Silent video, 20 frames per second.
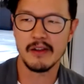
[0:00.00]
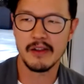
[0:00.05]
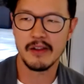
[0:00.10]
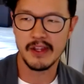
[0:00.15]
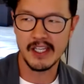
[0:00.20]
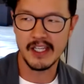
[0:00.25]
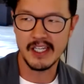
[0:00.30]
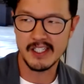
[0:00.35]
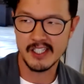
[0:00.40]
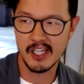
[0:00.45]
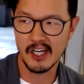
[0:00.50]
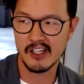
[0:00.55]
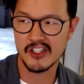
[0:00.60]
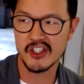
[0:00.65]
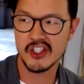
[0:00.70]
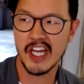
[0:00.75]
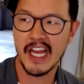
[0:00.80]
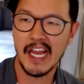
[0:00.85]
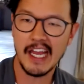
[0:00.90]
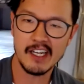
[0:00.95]
the touched
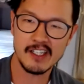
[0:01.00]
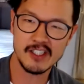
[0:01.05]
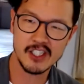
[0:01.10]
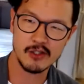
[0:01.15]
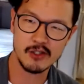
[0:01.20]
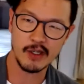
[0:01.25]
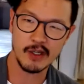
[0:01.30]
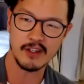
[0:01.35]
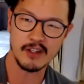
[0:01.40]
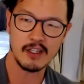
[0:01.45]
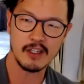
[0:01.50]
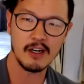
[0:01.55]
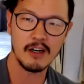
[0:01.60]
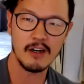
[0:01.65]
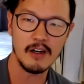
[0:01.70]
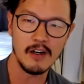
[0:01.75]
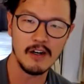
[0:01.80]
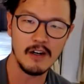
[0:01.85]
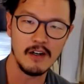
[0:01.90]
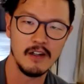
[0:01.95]
answering the
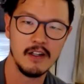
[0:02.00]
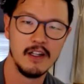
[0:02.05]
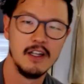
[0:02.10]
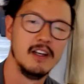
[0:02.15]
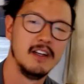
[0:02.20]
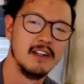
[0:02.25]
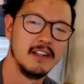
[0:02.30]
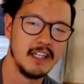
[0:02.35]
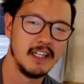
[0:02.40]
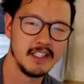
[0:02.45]
call yeah.